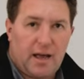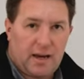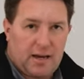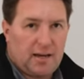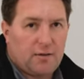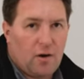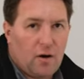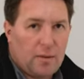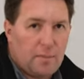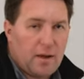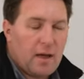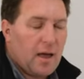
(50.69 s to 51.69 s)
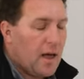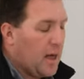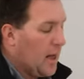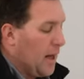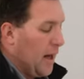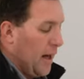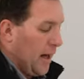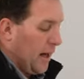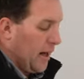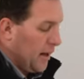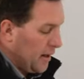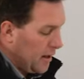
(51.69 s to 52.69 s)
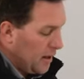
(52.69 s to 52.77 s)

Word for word: at any time, uh,